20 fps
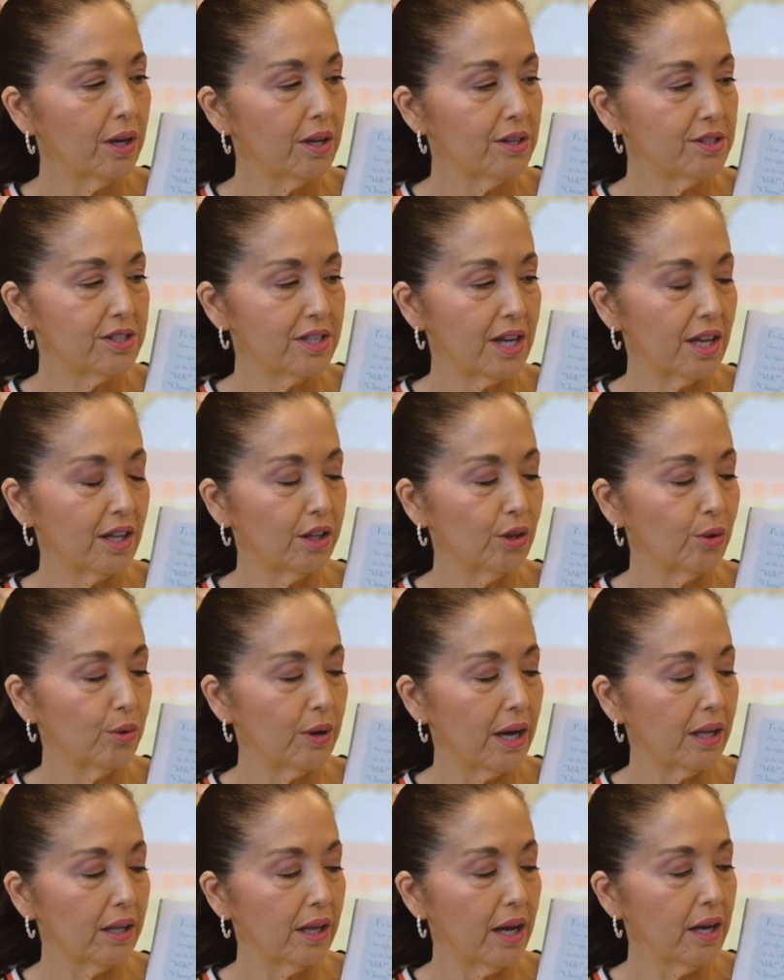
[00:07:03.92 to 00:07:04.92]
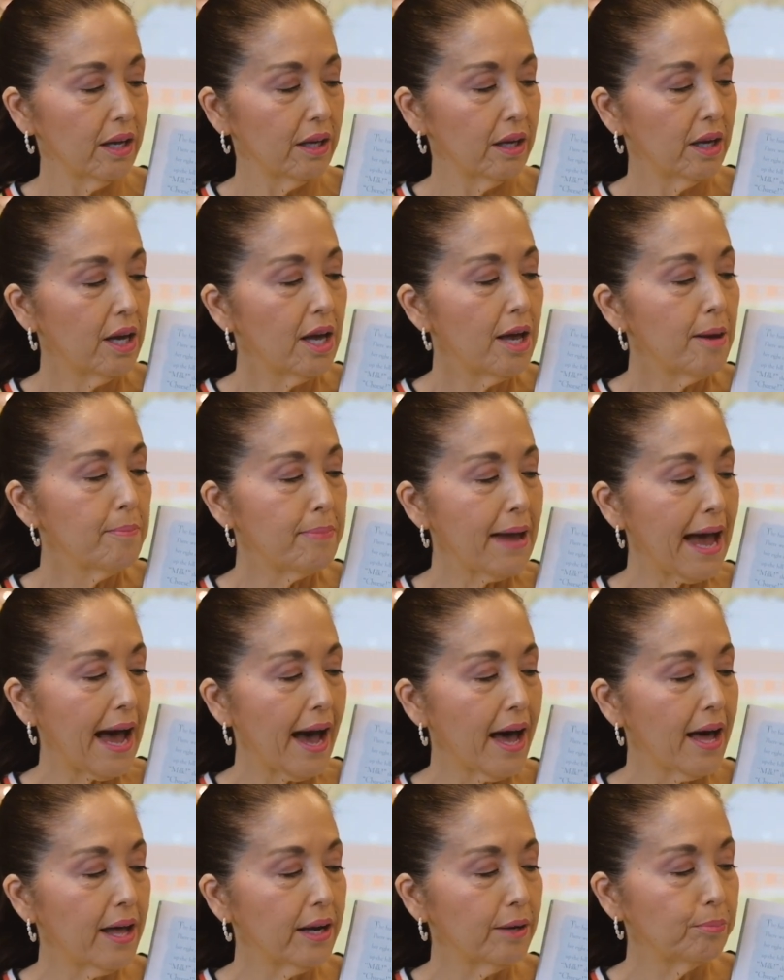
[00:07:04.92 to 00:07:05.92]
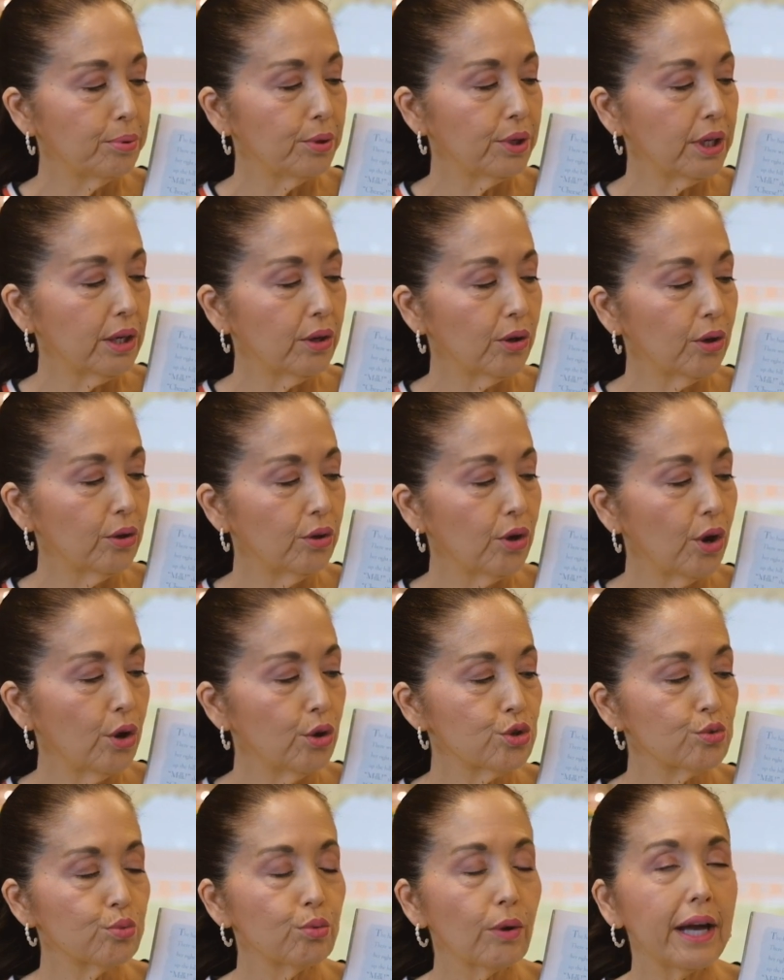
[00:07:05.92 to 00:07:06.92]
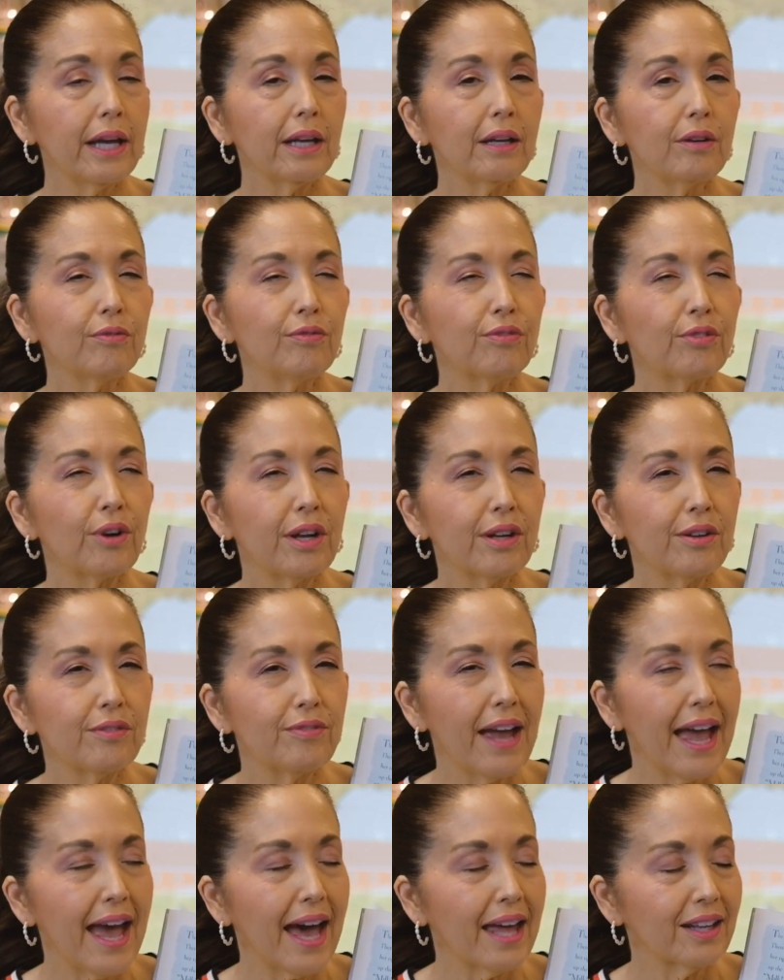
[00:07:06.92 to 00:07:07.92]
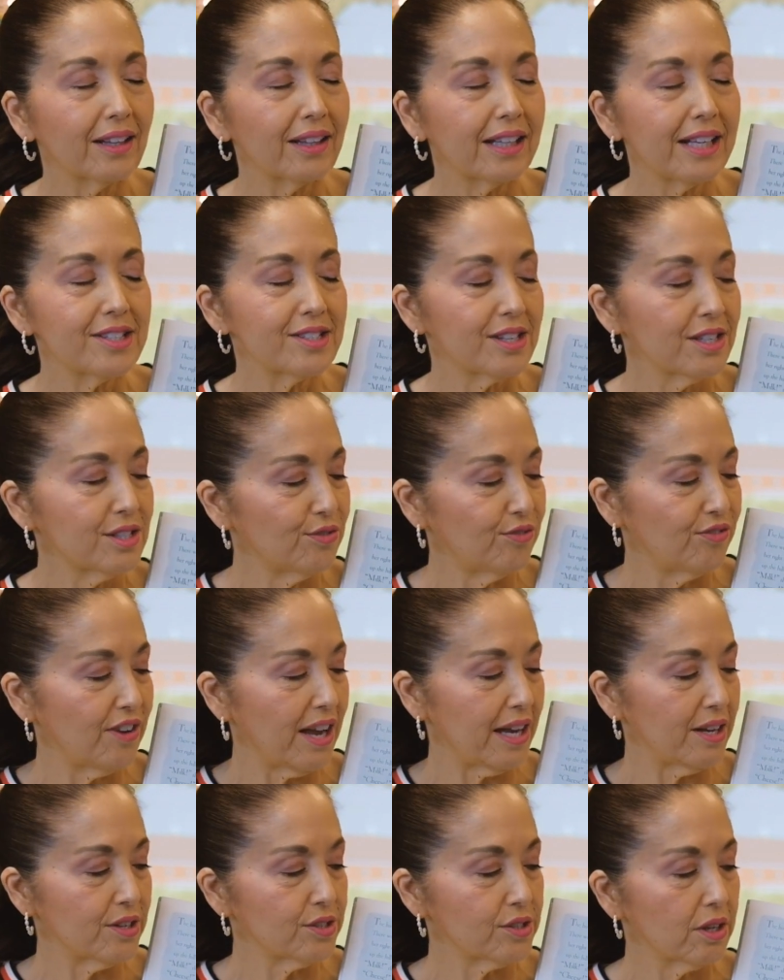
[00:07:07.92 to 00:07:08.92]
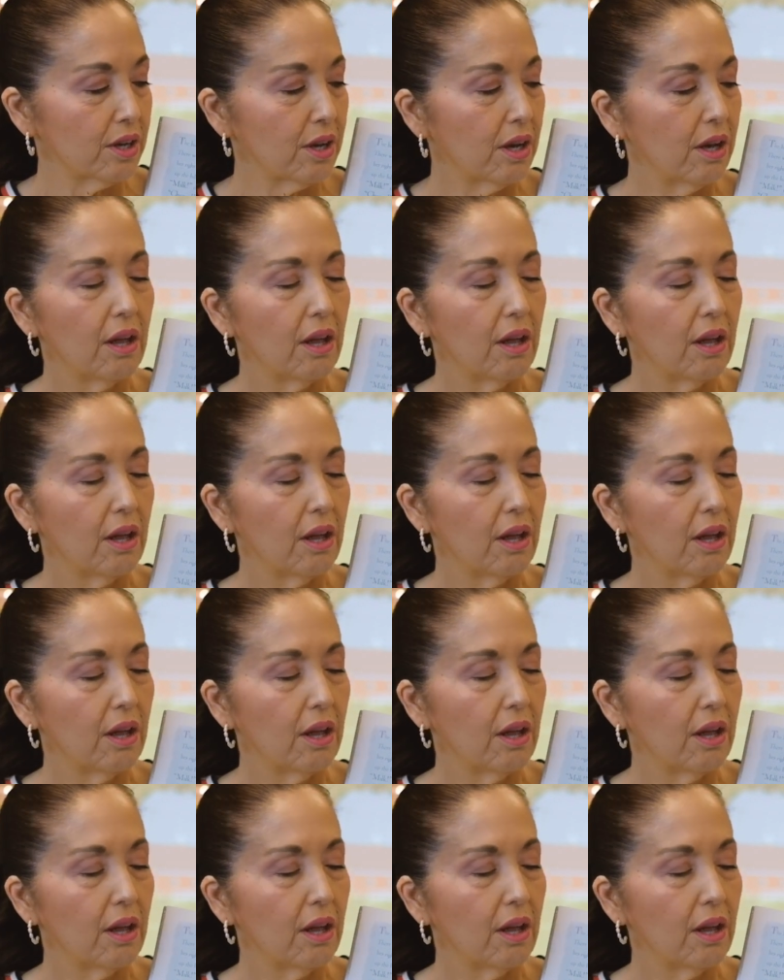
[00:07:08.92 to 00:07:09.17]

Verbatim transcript: said Luella, pat, putting her nose right in front of Annalisa's face.